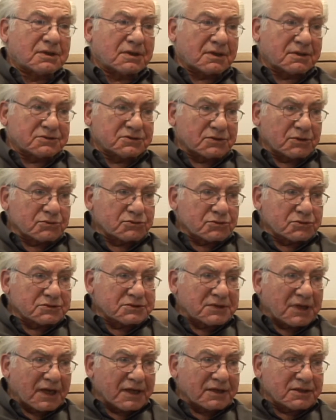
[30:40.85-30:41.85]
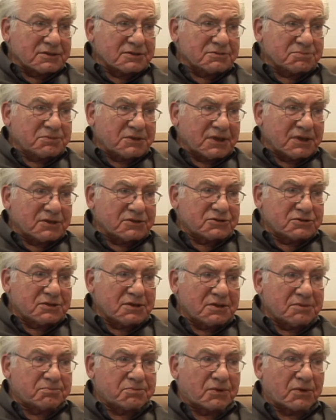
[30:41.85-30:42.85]
our social science
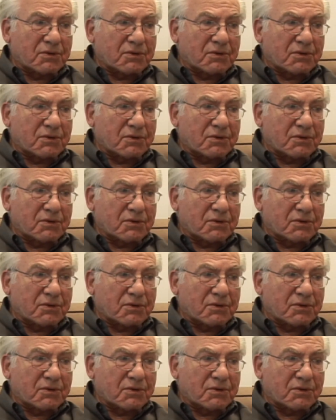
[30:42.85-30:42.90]
PhD mm -hmm.